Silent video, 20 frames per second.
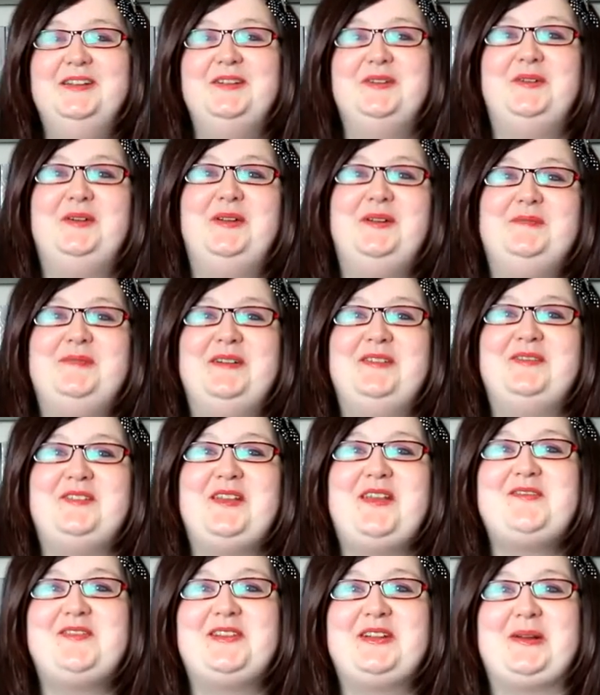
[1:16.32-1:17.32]
One of my
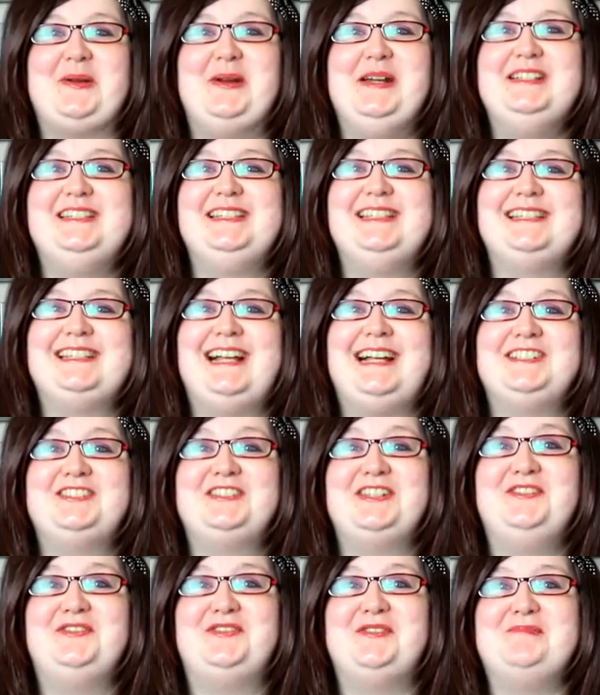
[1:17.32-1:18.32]
favourite quotes is
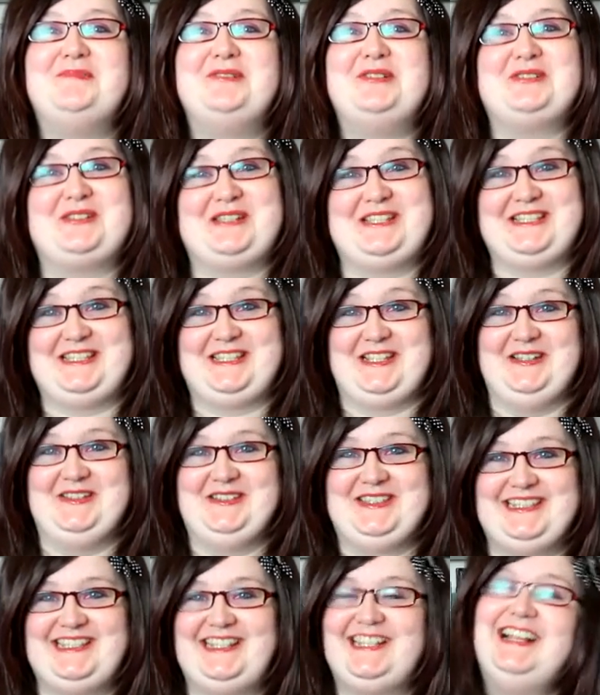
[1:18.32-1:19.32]
actually from Dr
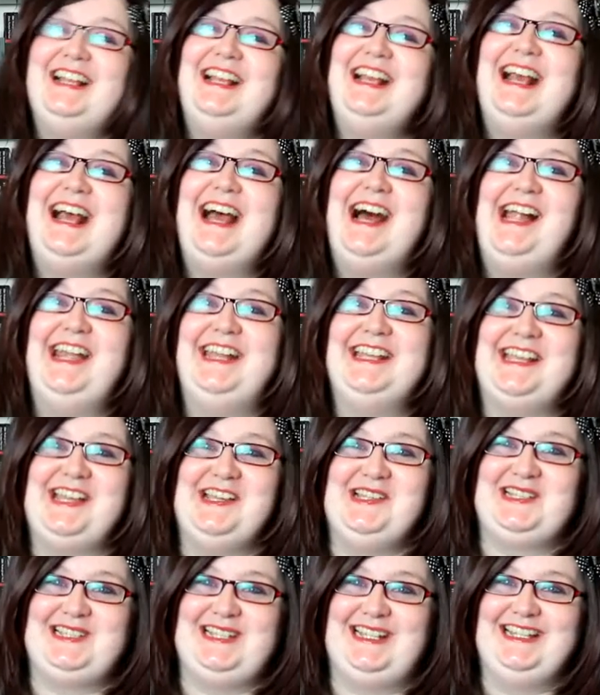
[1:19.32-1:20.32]
Seuss and it
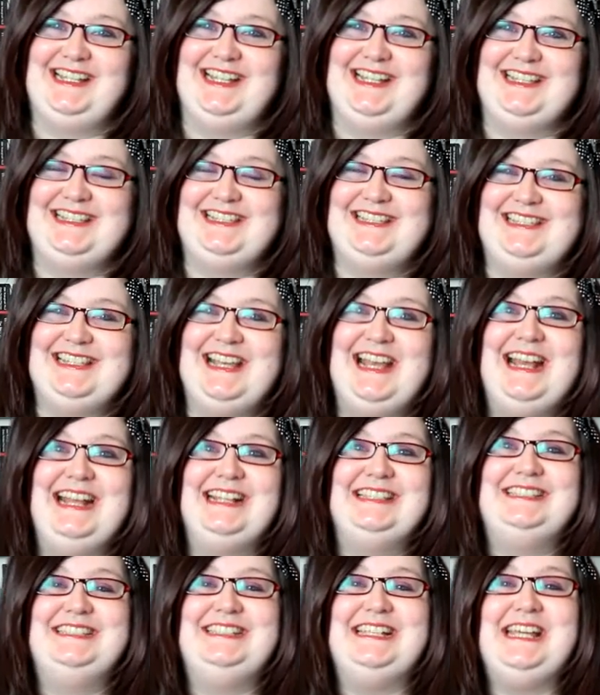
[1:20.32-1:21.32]
goes like this.
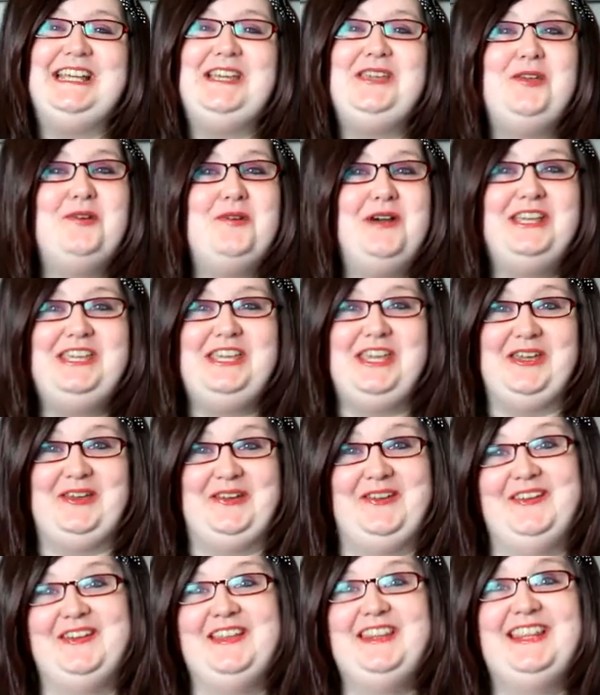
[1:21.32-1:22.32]
Today you are
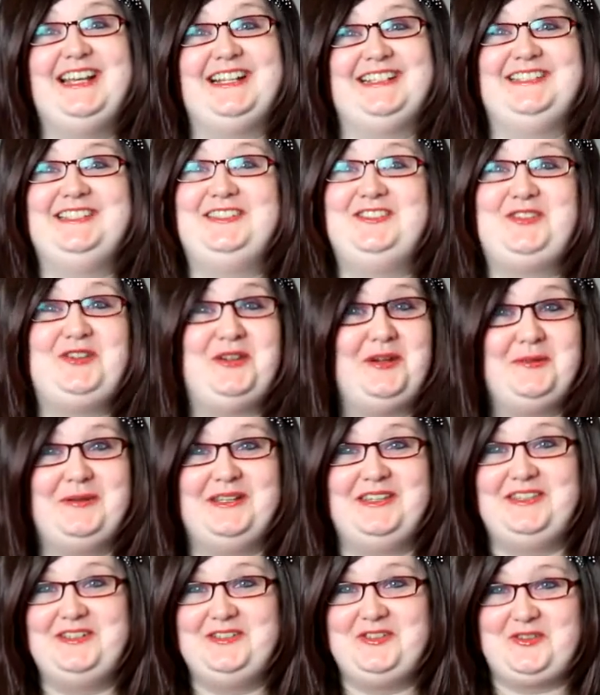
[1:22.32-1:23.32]
you, that is
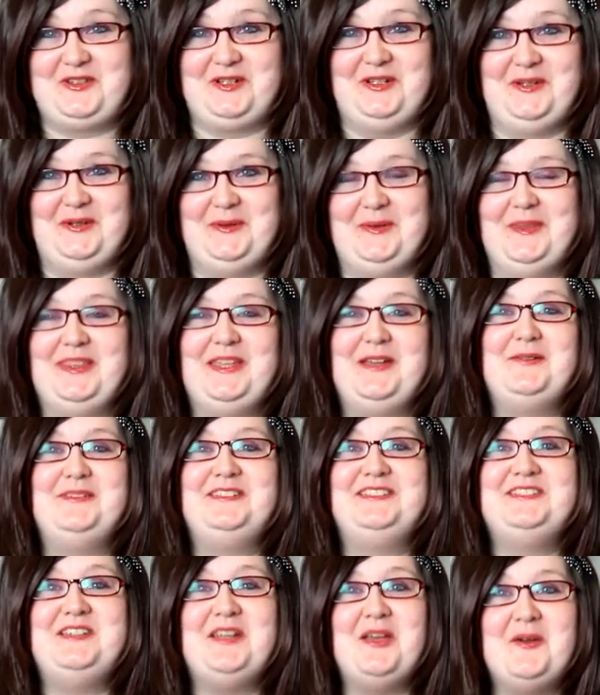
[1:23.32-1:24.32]
truer than true. There
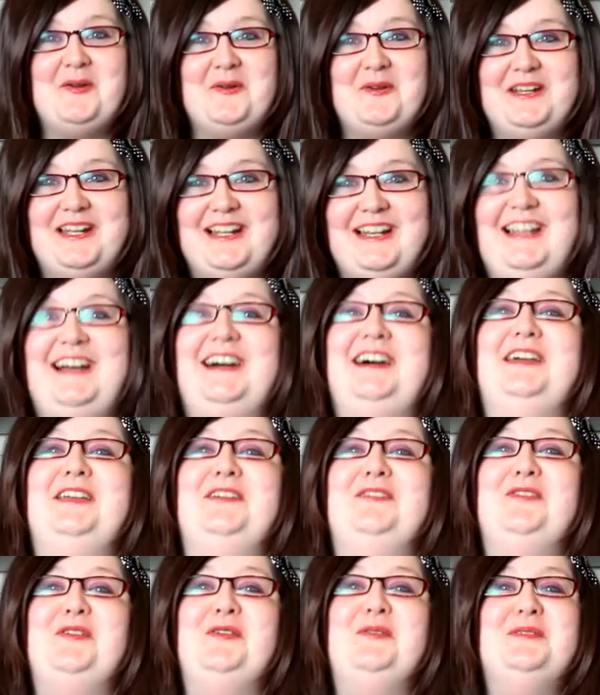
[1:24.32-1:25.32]
is no one
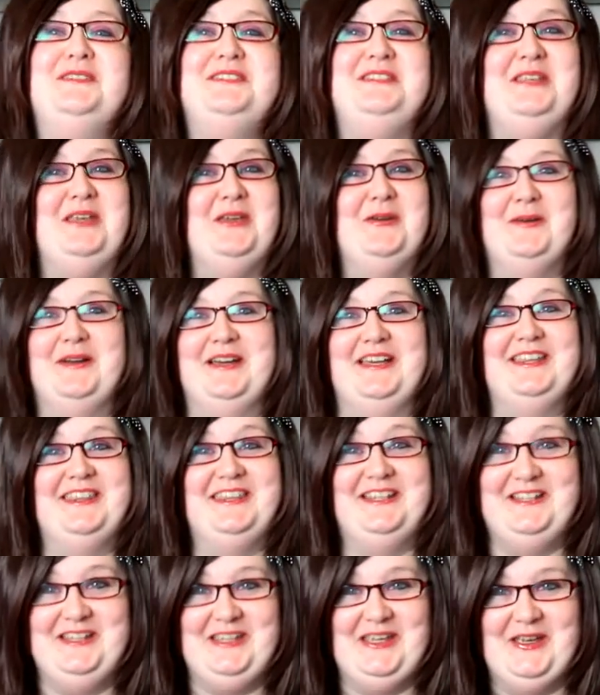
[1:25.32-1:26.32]
alive who is youer
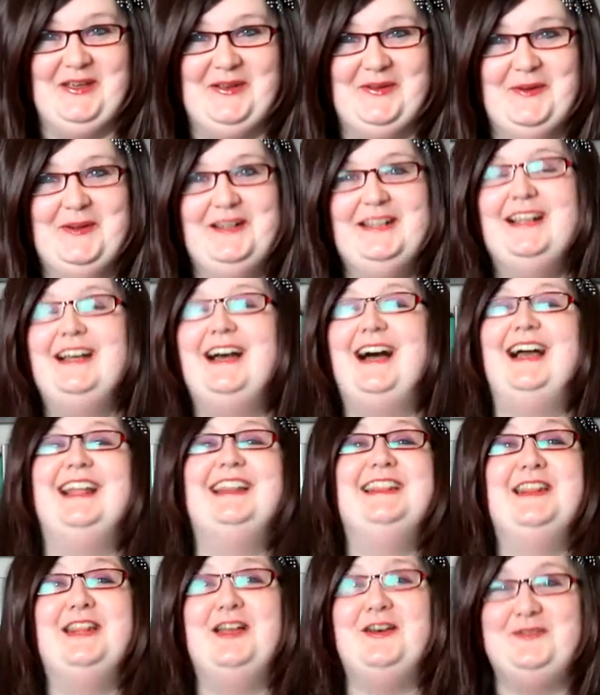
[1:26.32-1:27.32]
than you. I
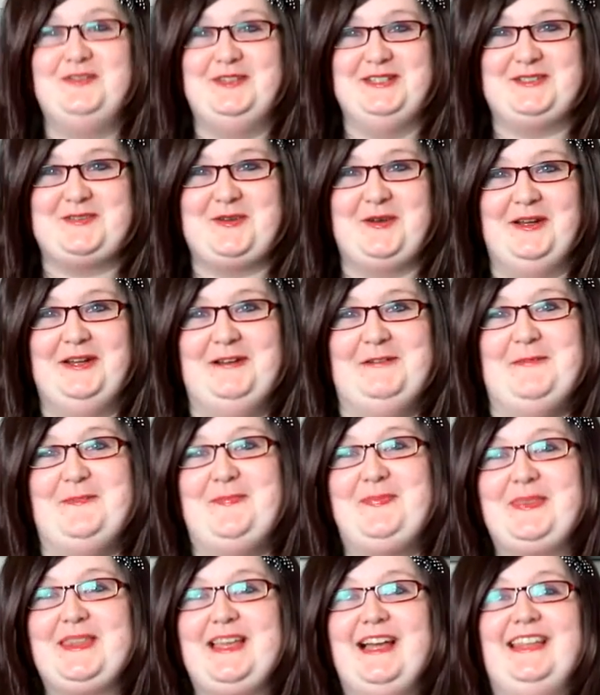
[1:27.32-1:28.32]
love this quote.
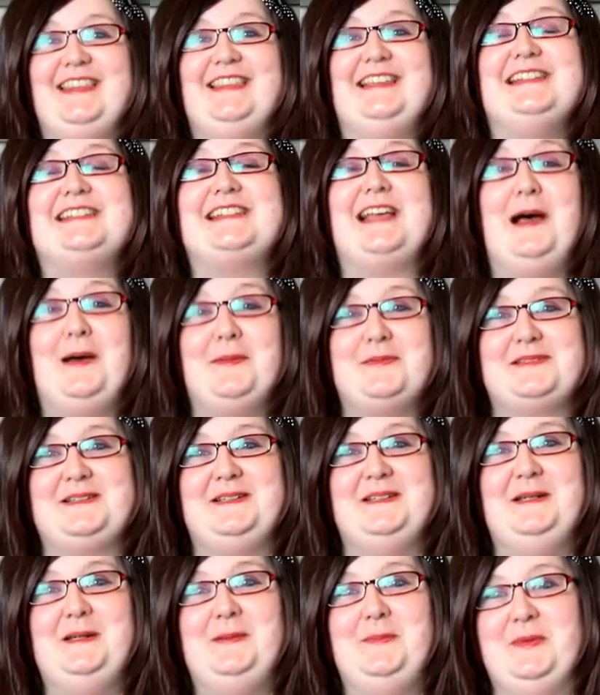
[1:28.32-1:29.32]
I think it's
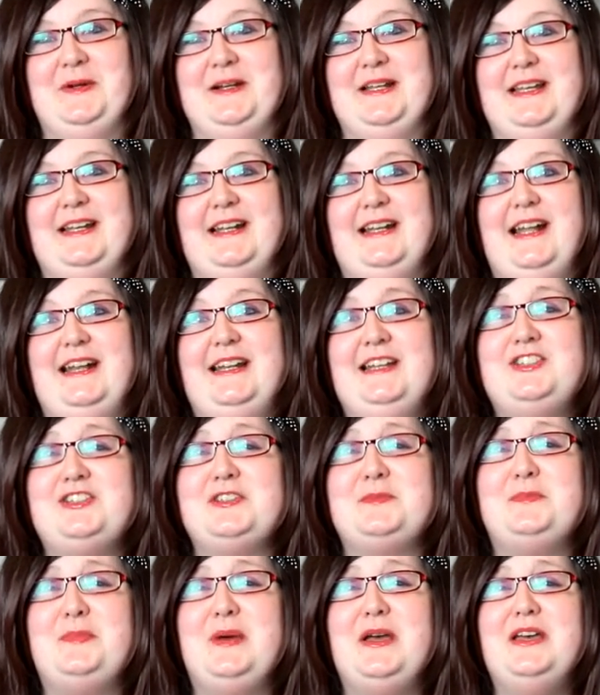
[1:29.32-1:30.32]
absolutely brilliant and it
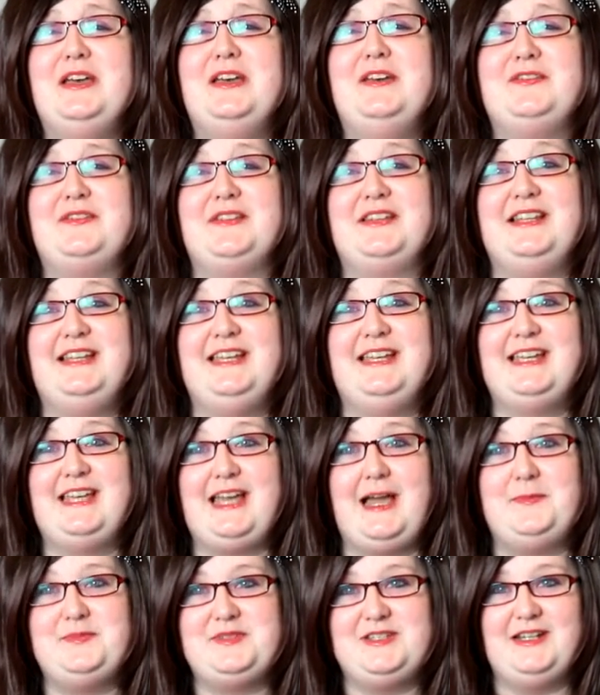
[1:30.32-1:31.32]
just perfectly
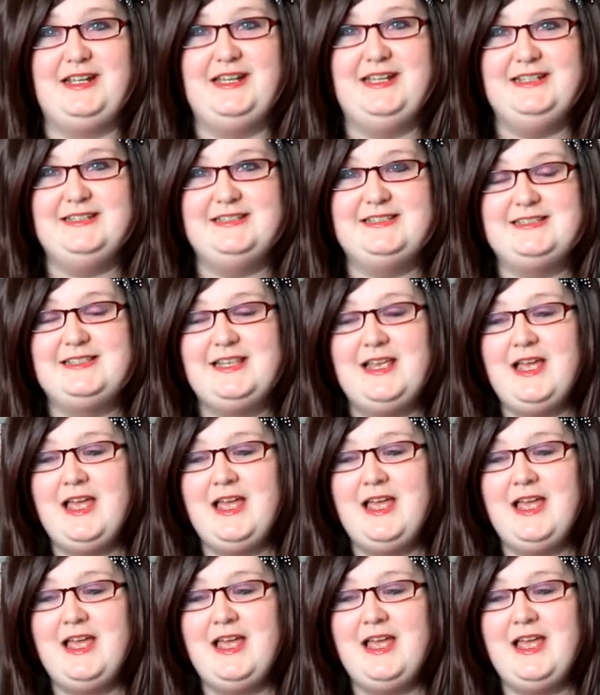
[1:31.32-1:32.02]
encapsulates